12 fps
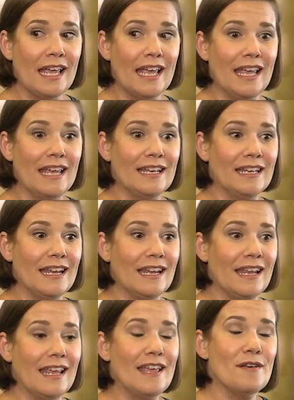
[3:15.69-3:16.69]
It
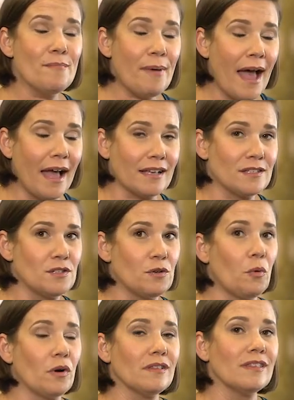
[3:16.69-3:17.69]
impacts
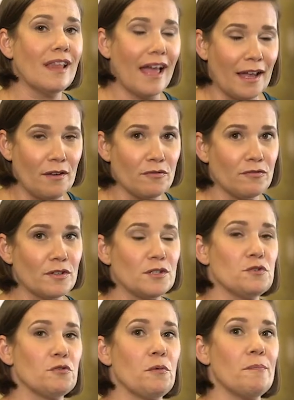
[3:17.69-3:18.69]
your life
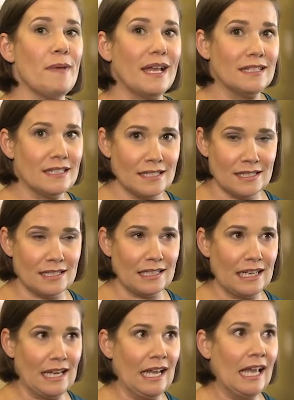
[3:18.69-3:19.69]

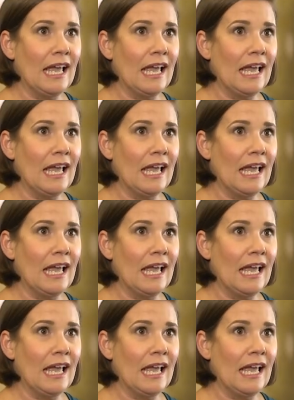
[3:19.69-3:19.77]
tremendously,